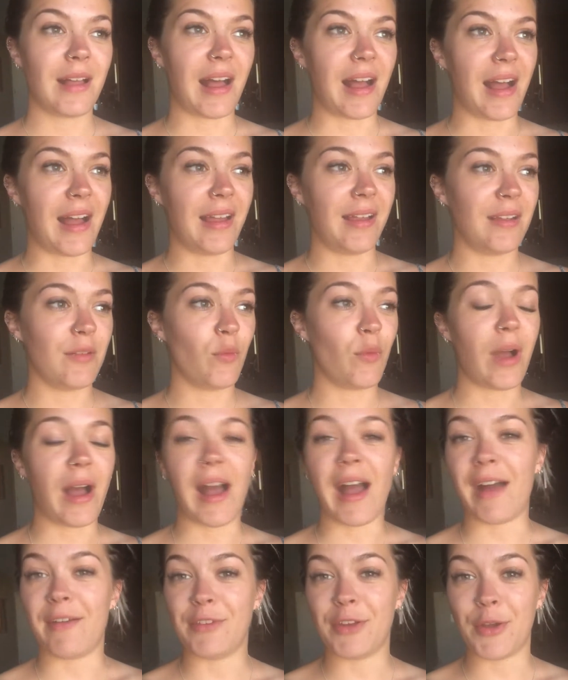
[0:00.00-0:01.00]
I, I
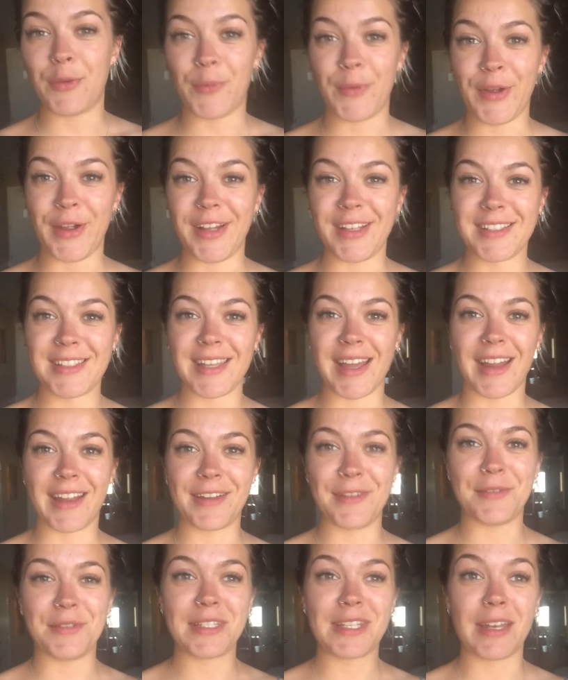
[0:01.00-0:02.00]
have no words, like
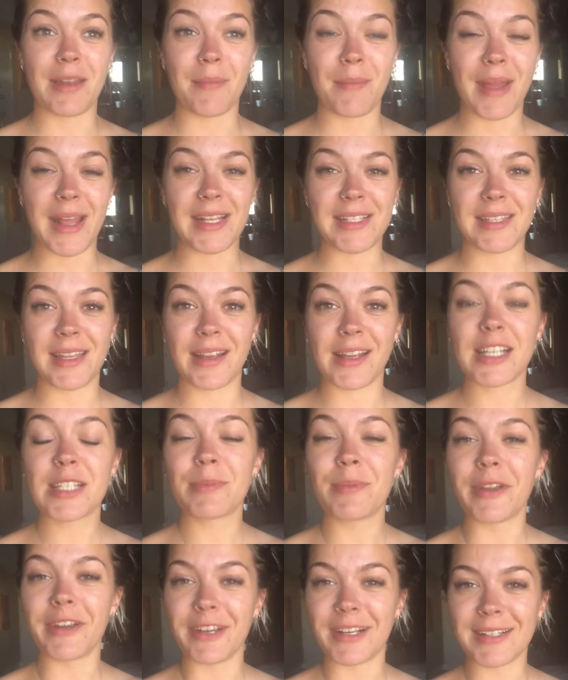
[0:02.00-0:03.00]
it was an amazing
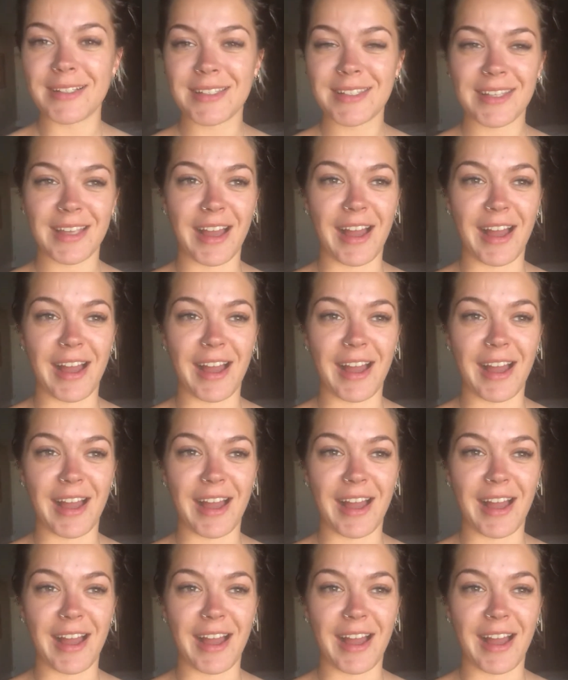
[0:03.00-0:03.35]
experience.